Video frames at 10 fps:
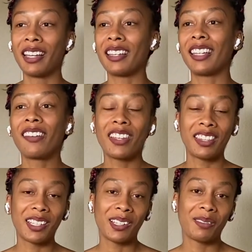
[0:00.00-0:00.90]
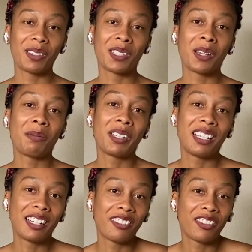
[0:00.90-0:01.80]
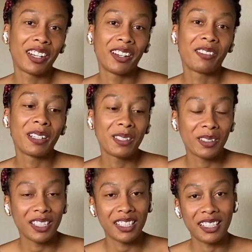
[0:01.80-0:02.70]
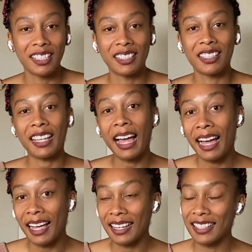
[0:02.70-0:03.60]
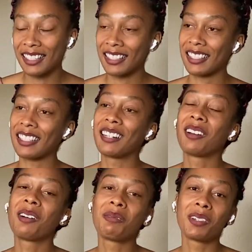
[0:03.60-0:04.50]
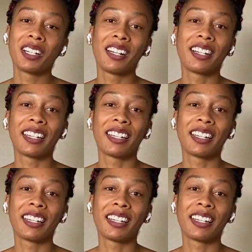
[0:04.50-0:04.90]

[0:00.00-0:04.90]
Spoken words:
given them so many different resources and tasks and homework,